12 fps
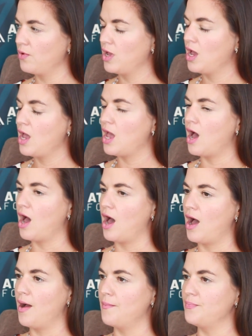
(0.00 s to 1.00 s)
Mm-hmm.
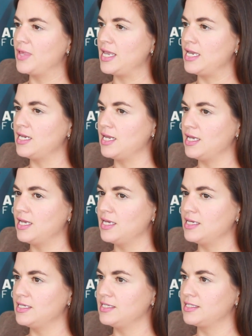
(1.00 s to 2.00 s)
Um, it
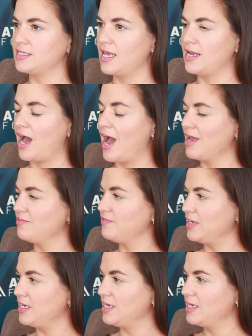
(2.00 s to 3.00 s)
is an
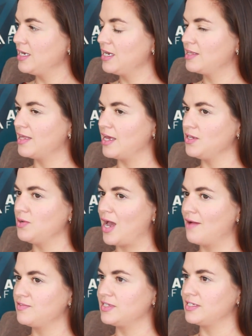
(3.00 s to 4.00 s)
IV that you
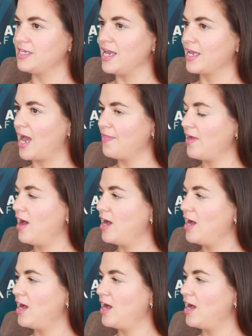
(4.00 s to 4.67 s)
have to take at the